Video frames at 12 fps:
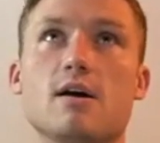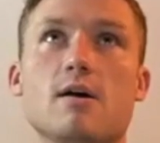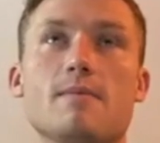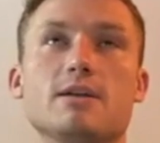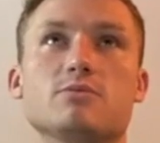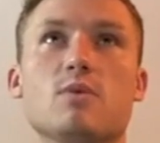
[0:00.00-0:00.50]

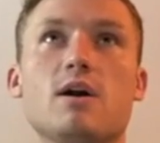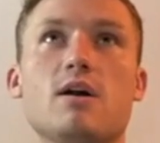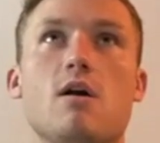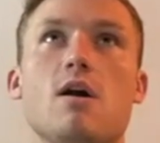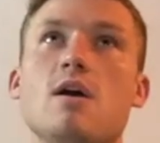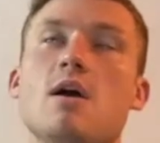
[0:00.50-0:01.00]
as
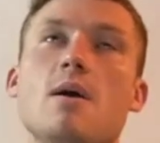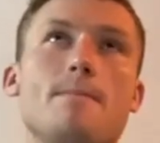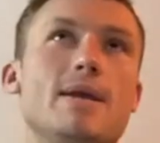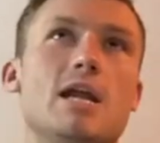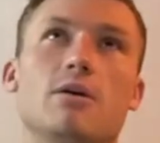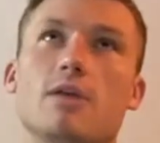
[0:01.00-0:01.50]
well.
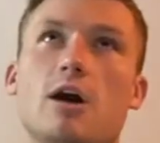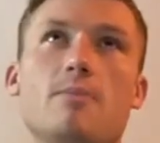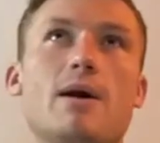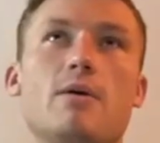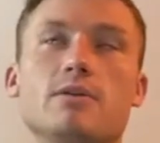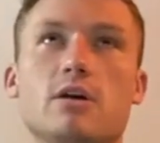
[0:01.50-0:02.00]
Being able to
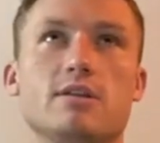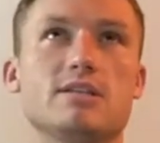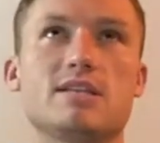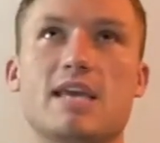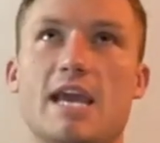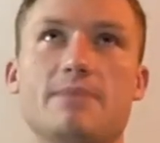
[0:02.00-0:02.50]
help out with all these
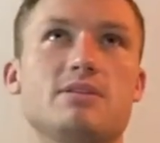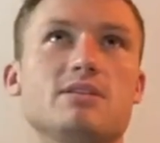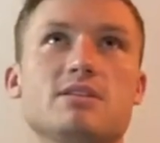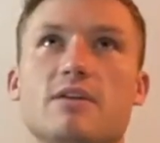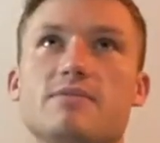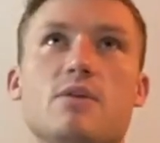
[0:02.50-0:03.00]
camps and
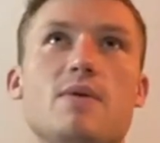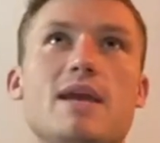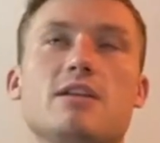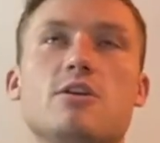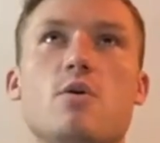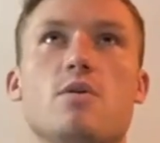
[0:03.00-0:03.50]
stuff that we
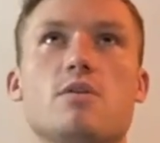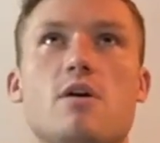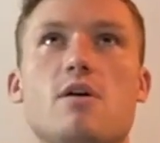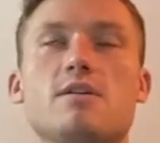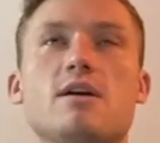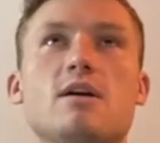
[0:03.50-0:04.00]
had going
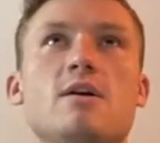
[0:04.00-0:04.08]
on,